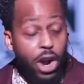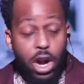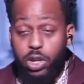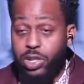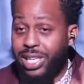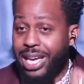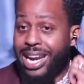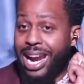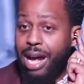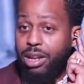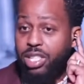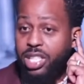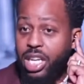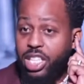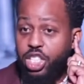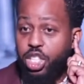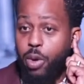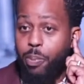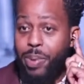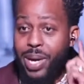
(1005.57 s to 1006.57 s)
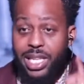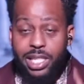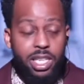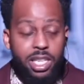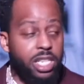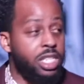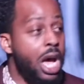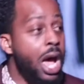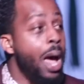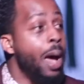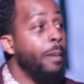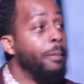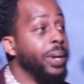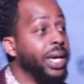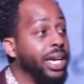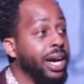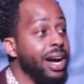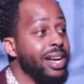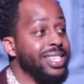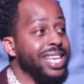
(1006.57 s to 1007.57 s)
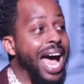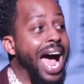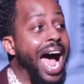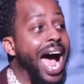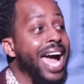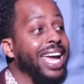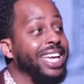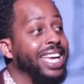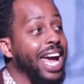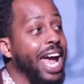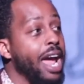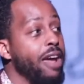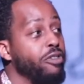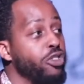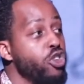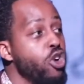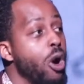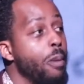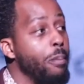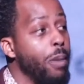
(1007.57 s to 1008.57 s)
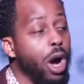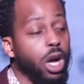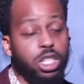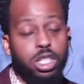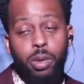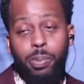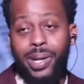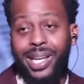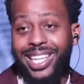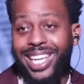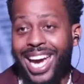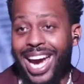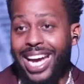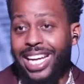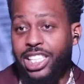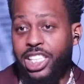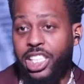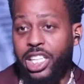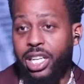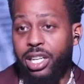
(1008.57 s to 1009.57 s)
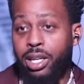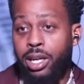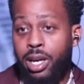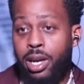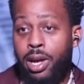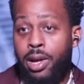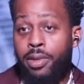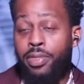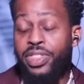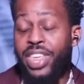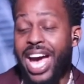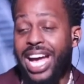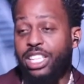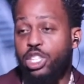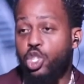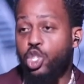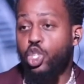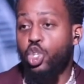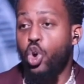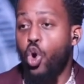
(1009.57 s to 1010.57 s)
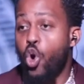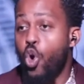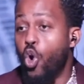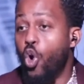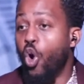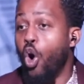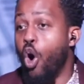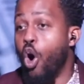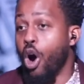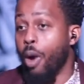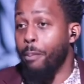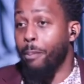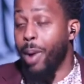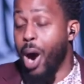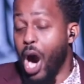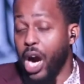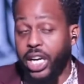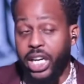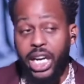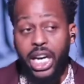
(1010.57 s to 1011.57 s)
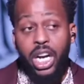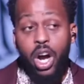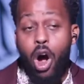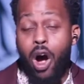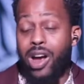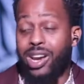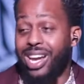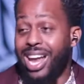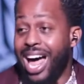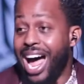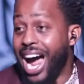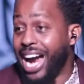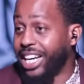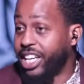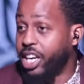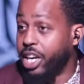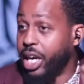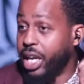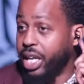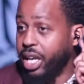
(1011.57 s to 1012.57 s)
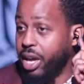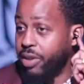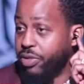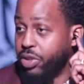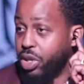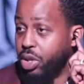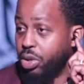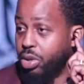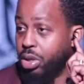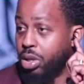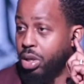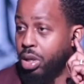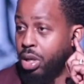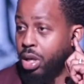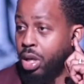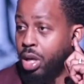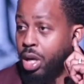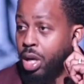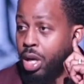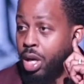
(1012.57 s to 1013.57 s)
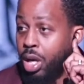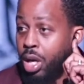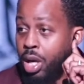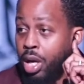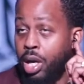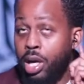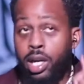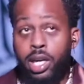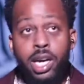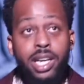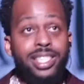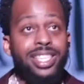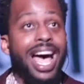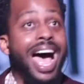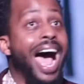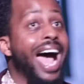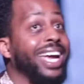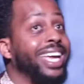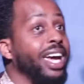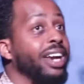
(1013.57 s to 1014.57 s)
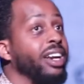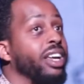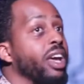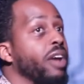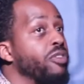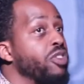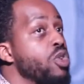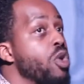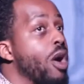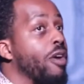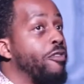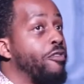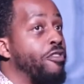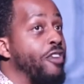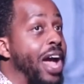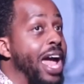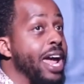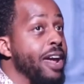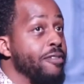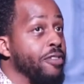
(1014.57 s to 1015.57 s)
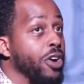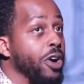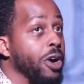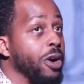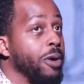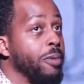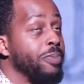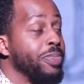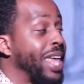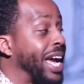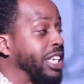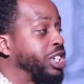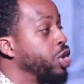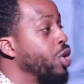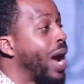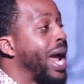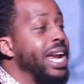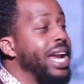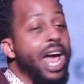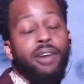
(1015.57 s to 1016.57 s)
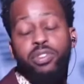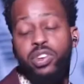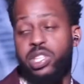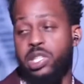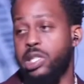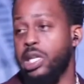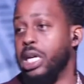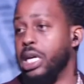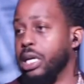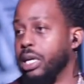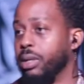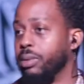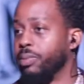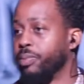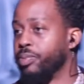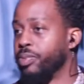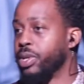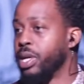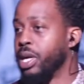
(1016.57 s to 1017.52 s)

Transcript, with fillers: first, and I'll touch your business because I gave you a multiplication that school or marketing online couldn't give you. Because I can give you a favor that you ain't never seen.